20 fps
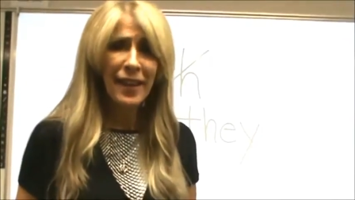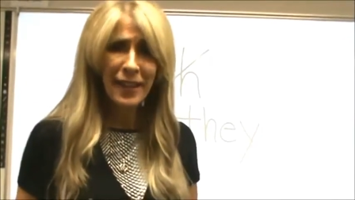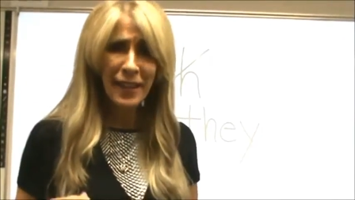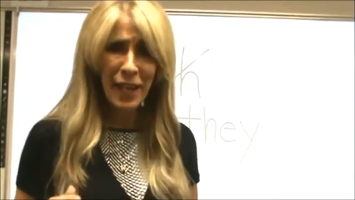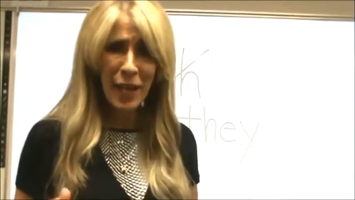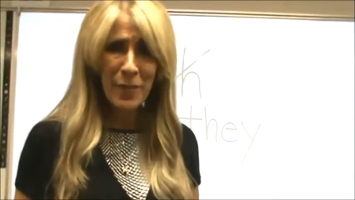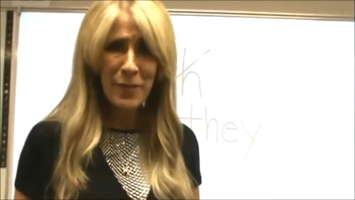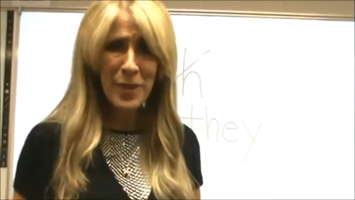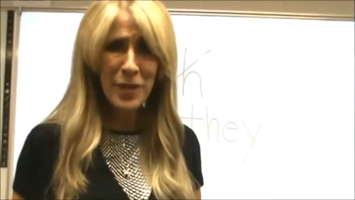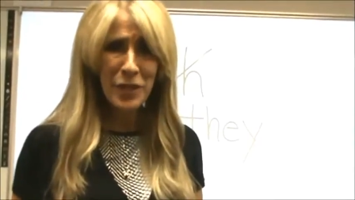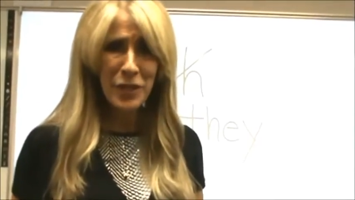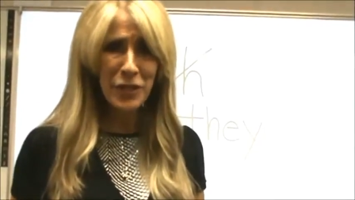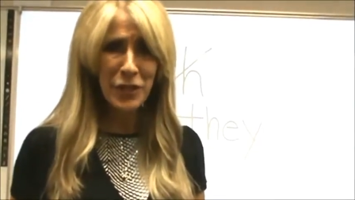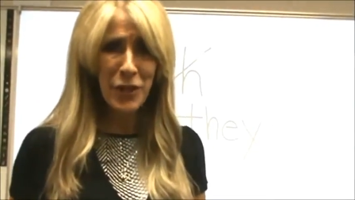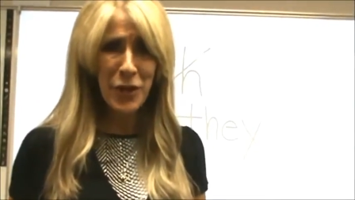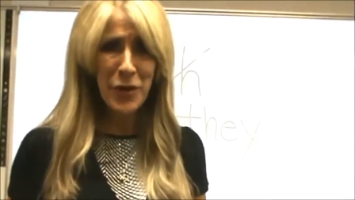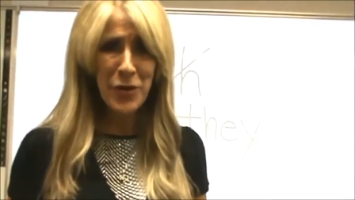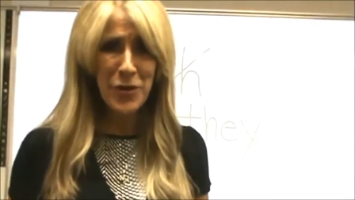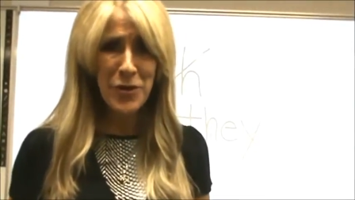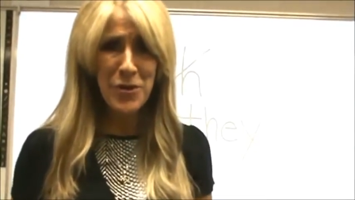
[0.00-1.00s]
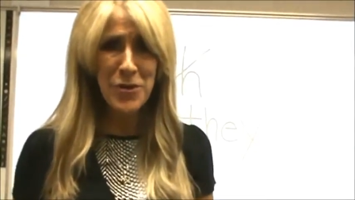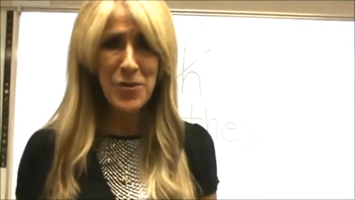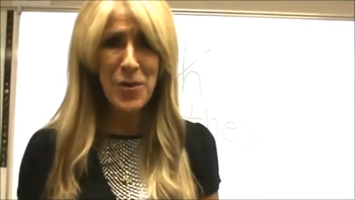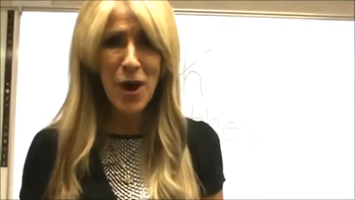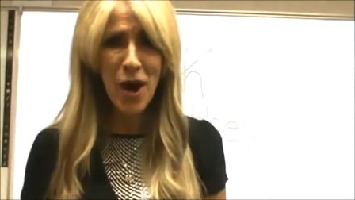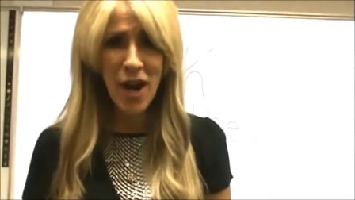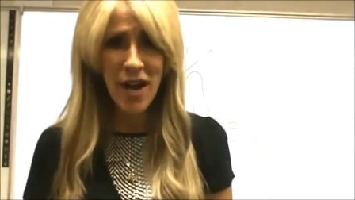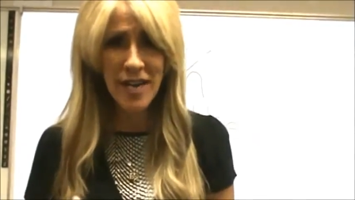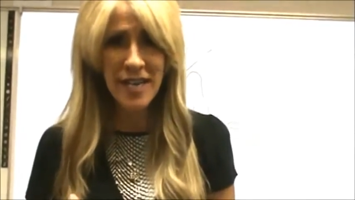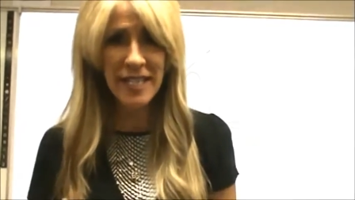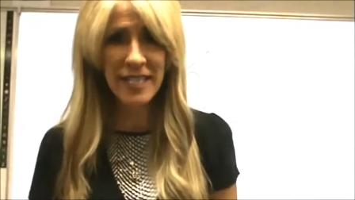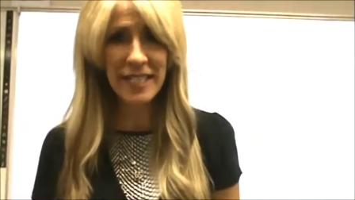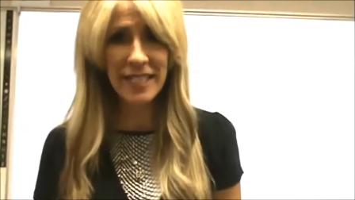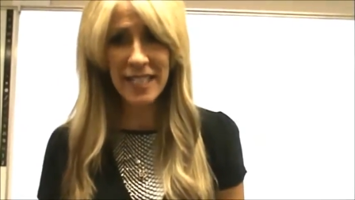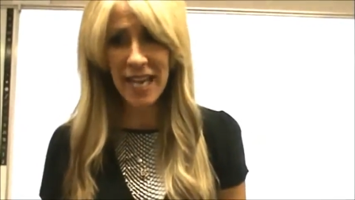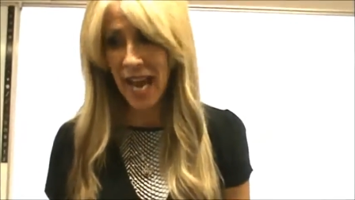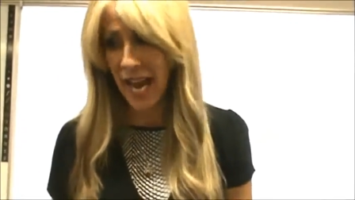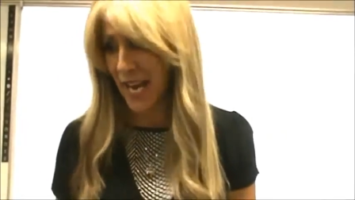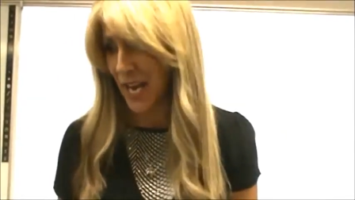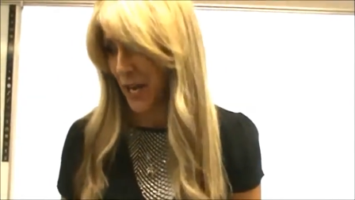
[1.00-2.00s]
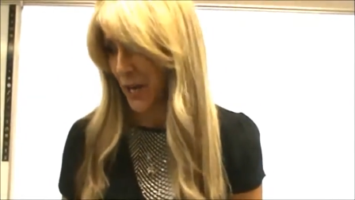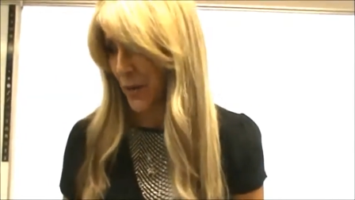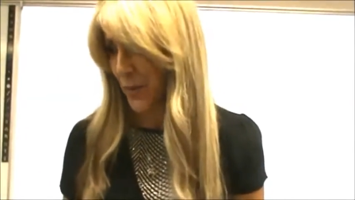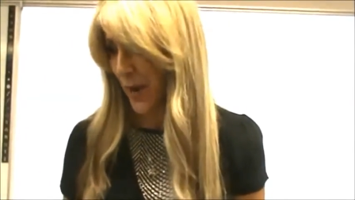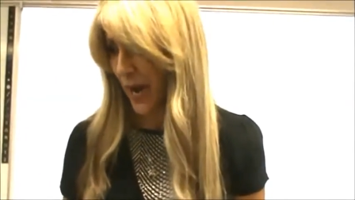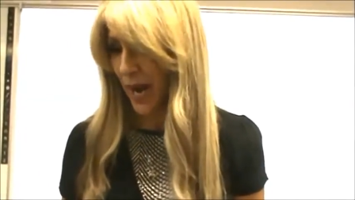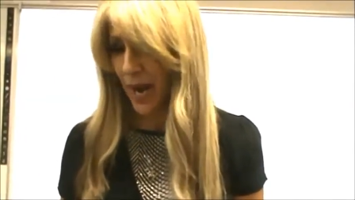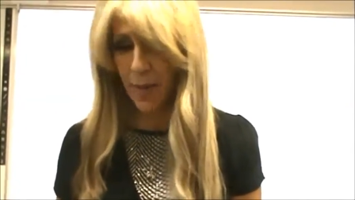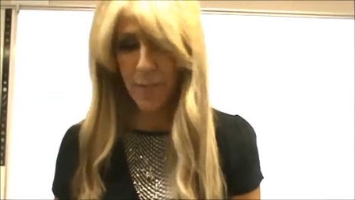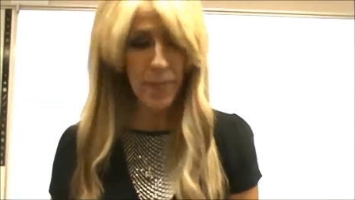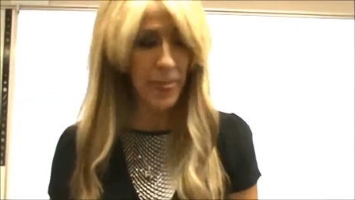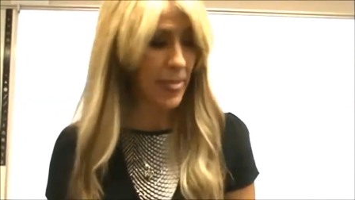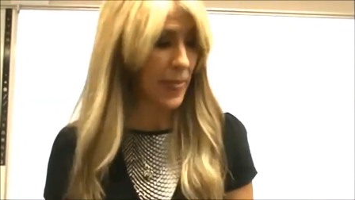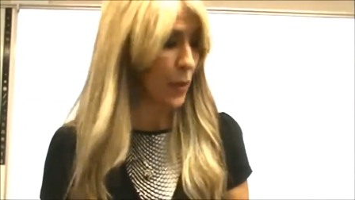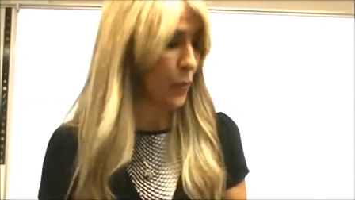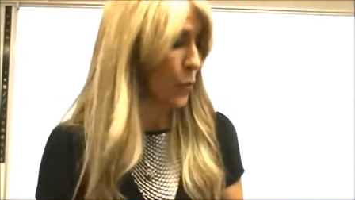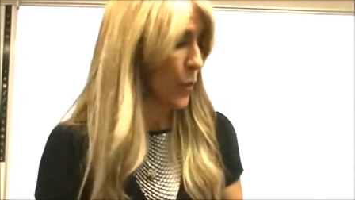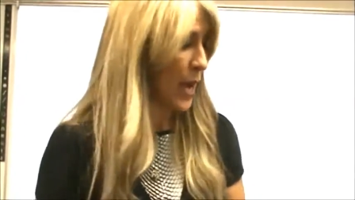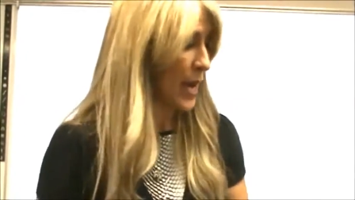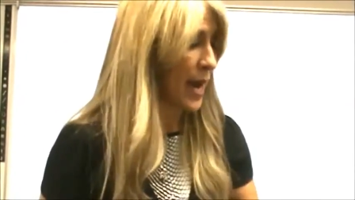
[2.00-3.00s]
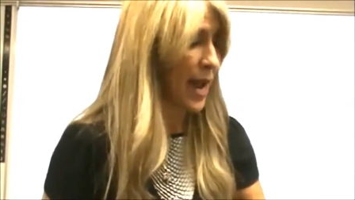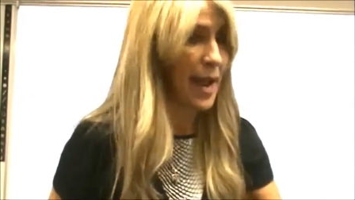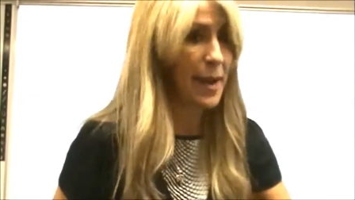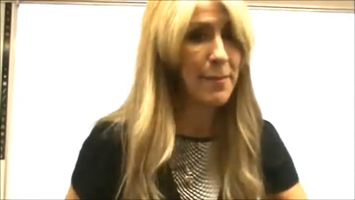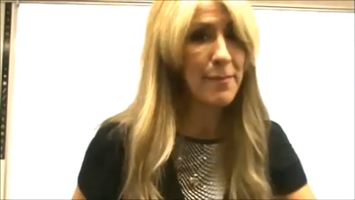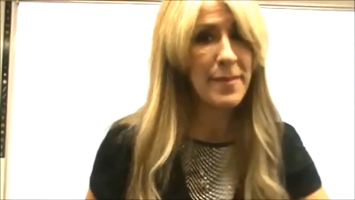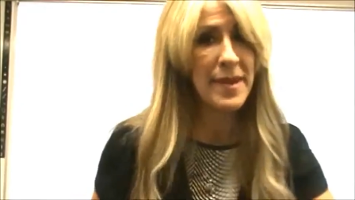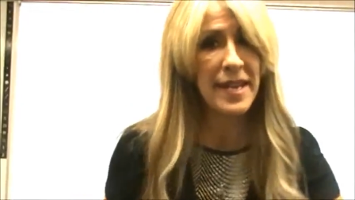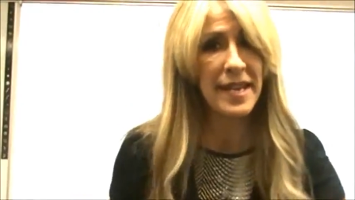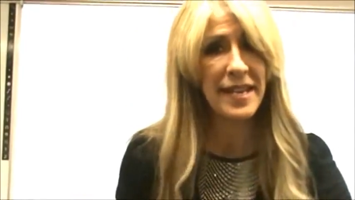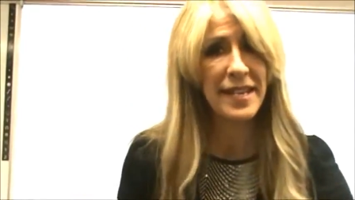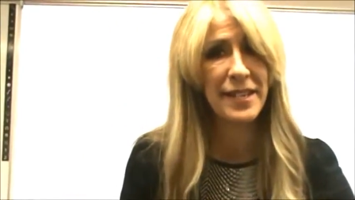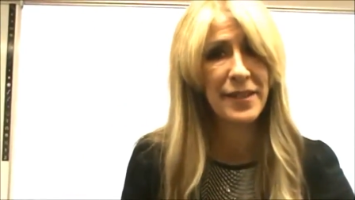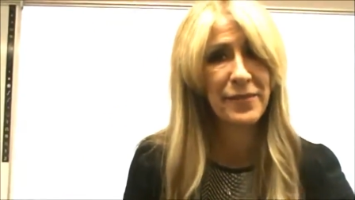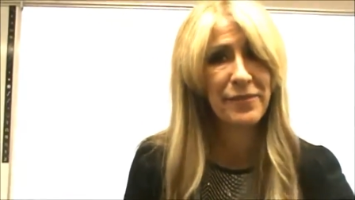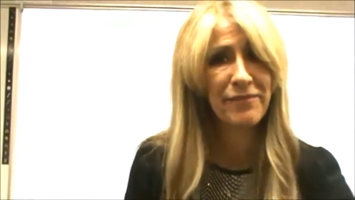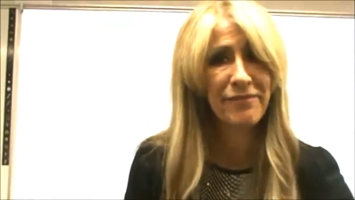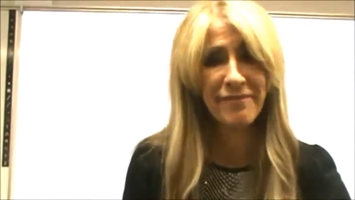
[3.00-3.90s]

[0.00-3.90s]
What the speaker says: Let me show you on a diagram what I mean.